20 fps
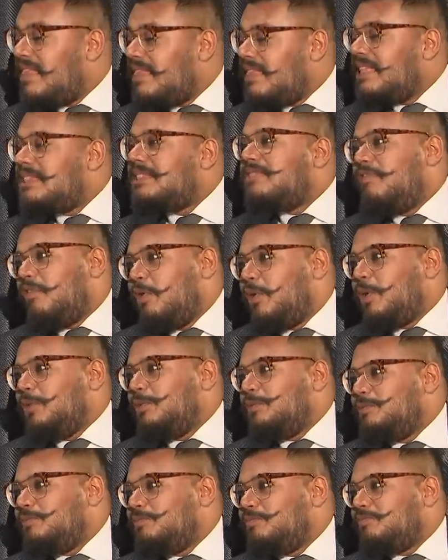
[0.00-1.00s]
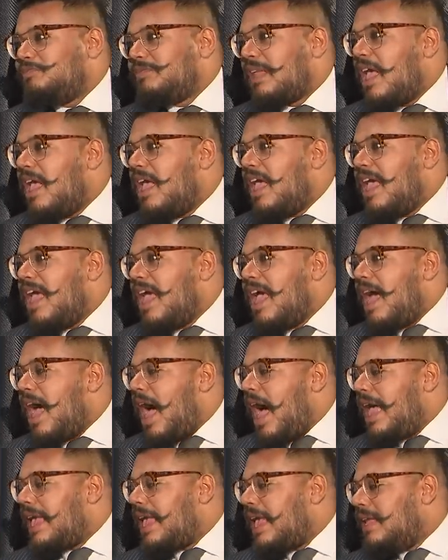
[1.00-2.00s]
This yeah. photo. Uh,
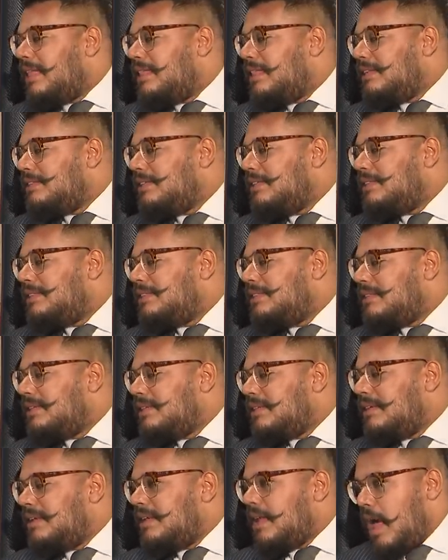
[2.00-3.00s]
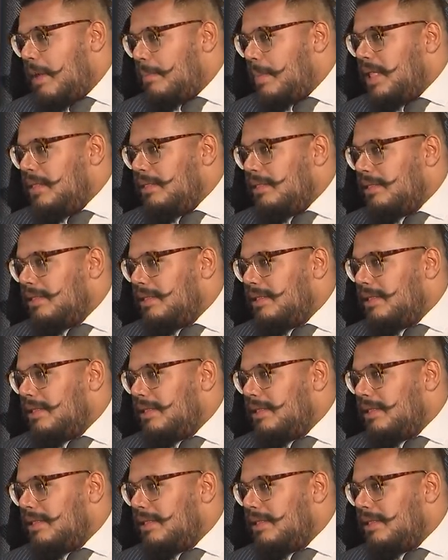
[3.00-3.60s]
I can. This is Namal.